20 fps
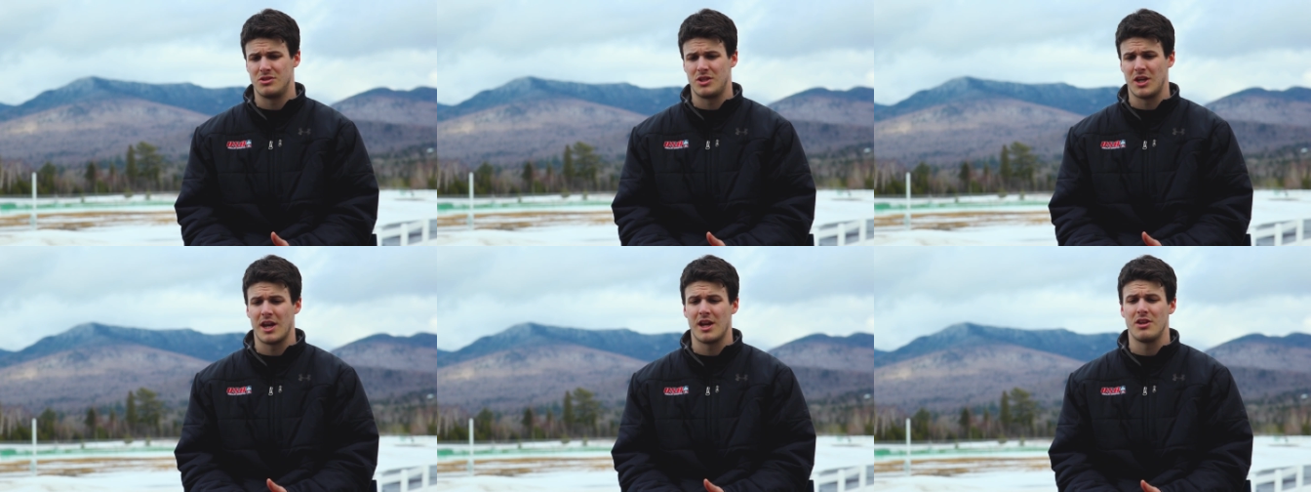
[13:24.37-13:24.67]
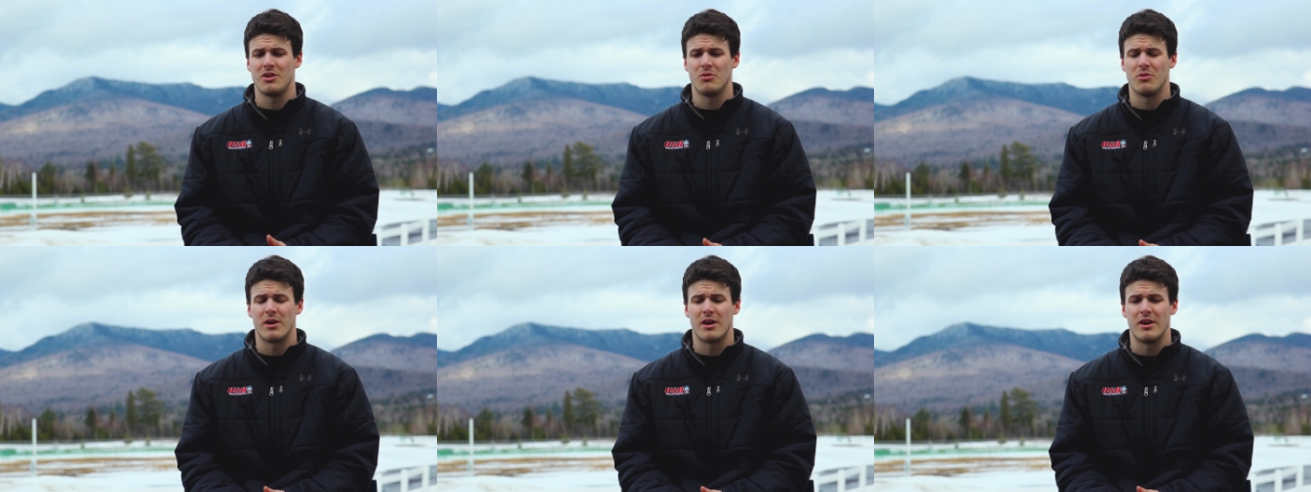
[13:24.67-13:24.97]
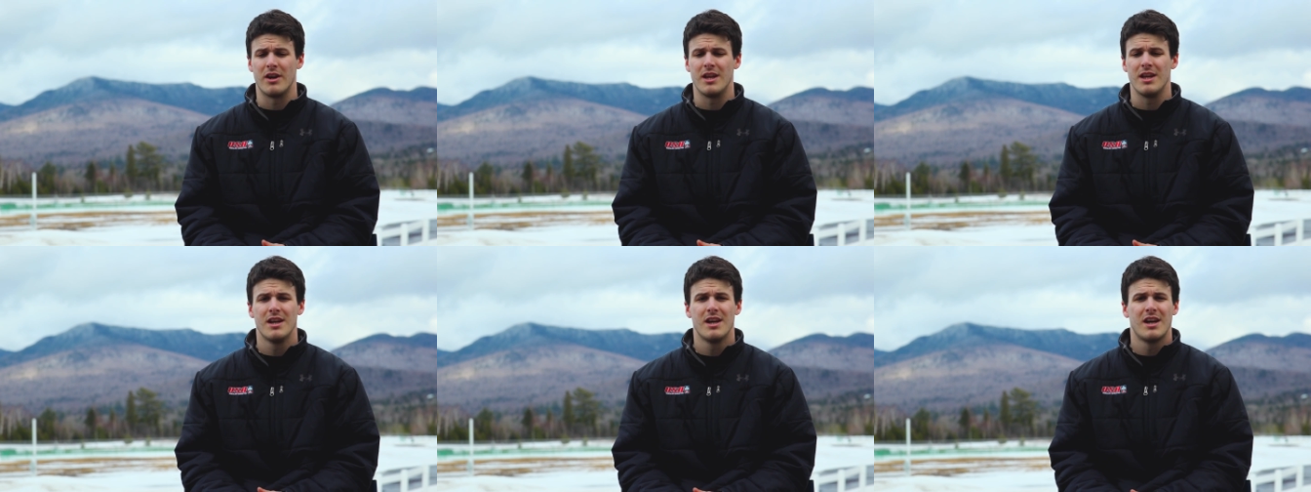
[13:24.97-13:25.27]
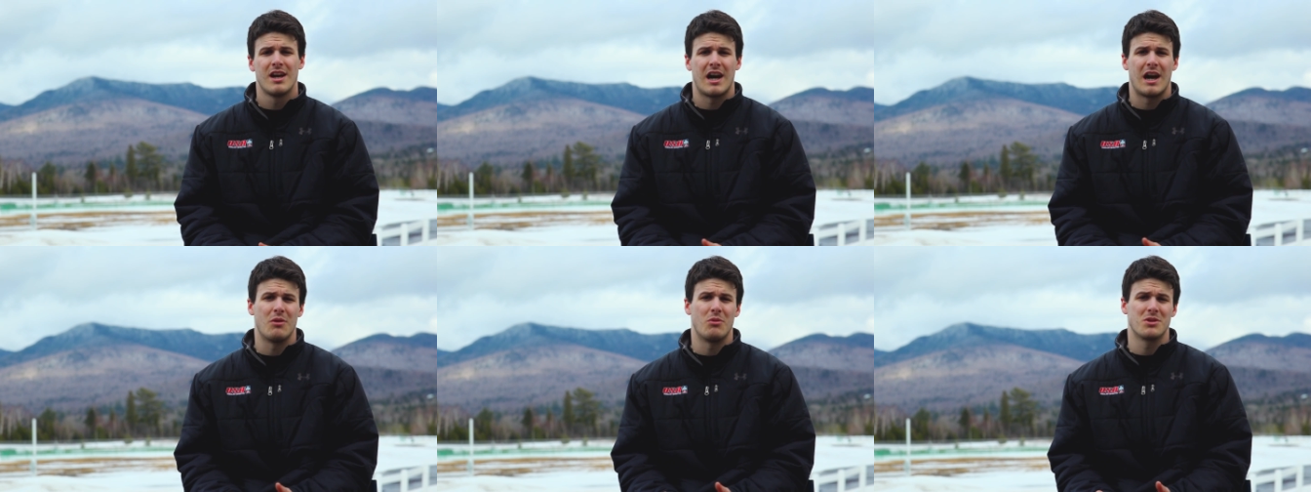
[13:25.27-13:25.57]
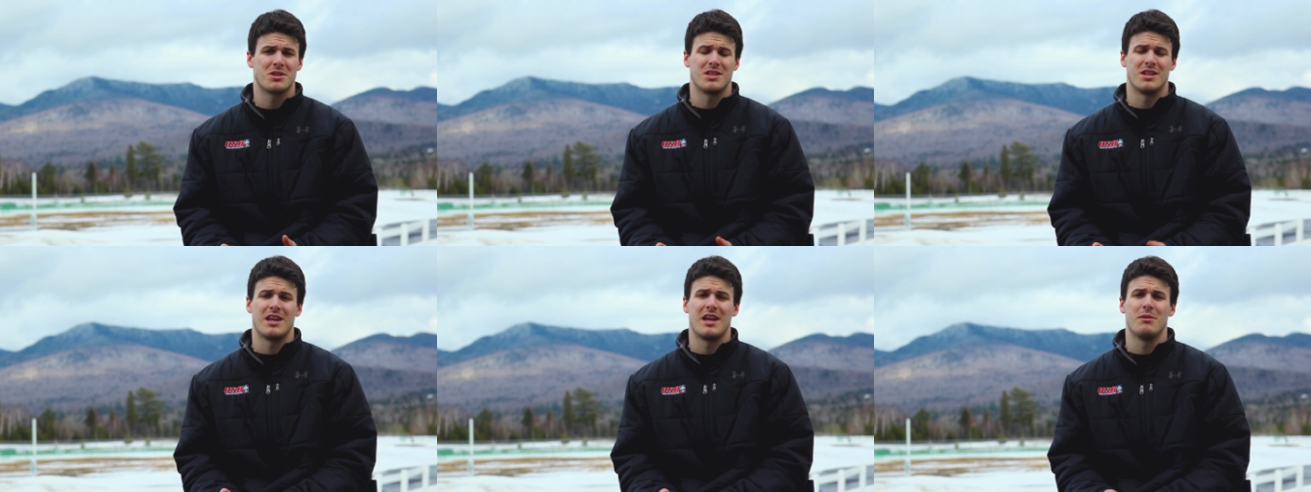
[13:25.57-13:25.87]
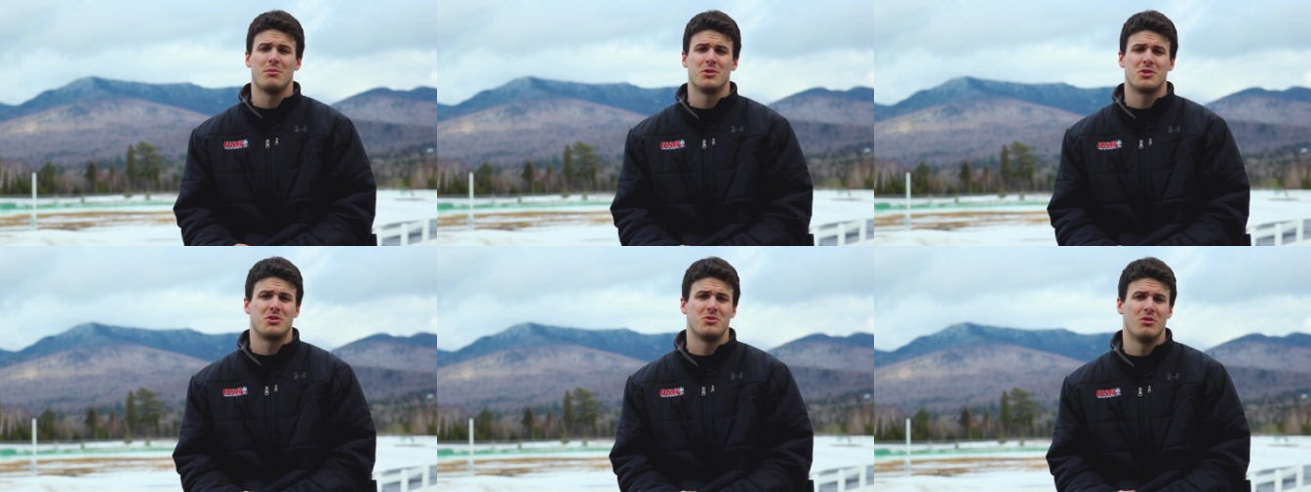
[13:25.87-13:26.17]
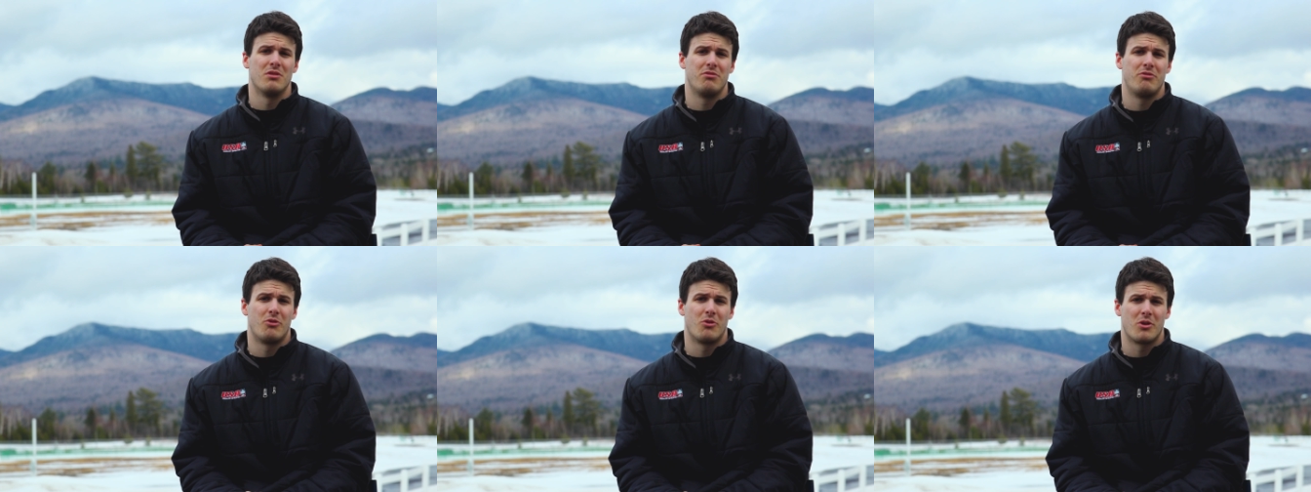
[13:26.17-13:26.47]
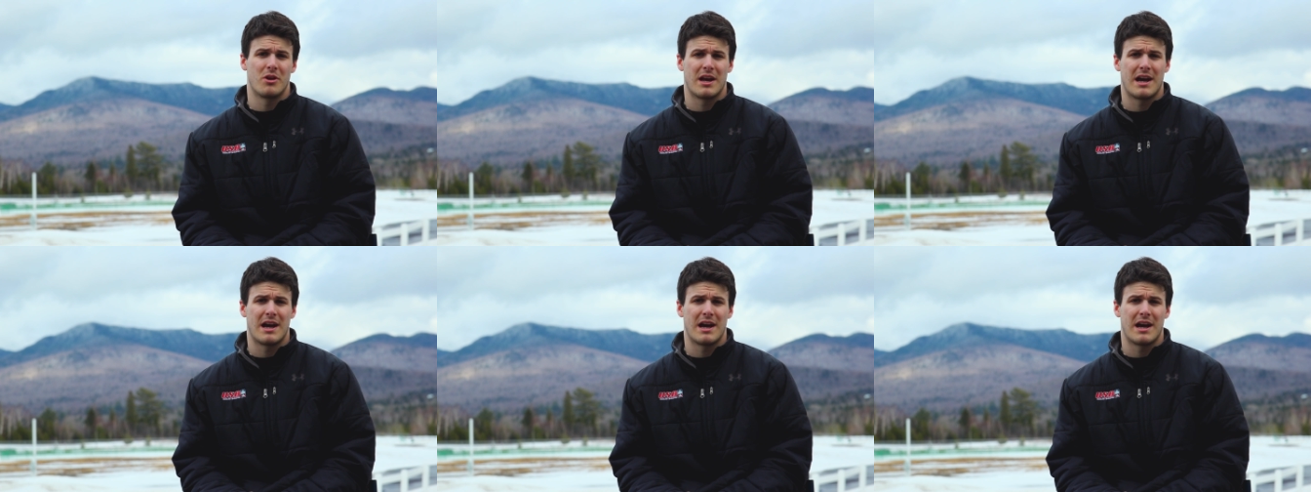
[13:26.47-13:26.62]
January, I wasn't able to afford